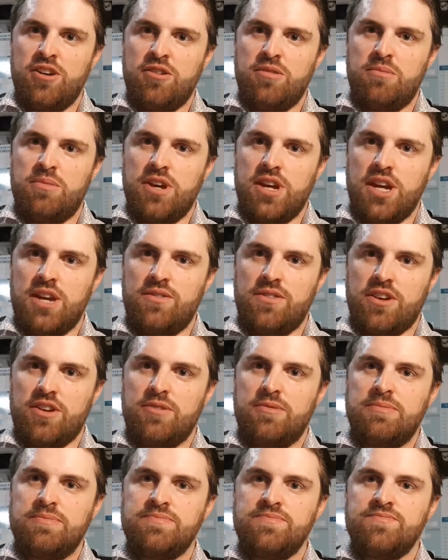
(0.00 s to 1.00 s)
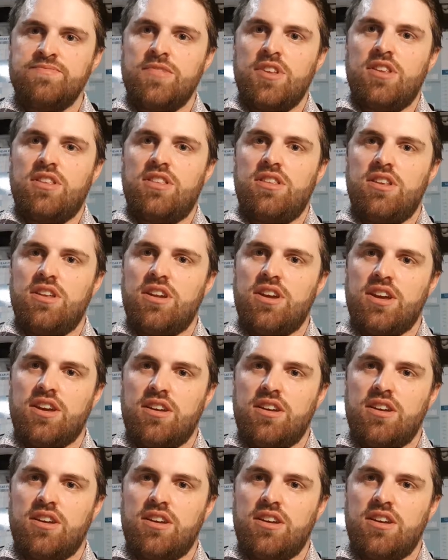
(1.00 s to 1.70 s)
behavior that I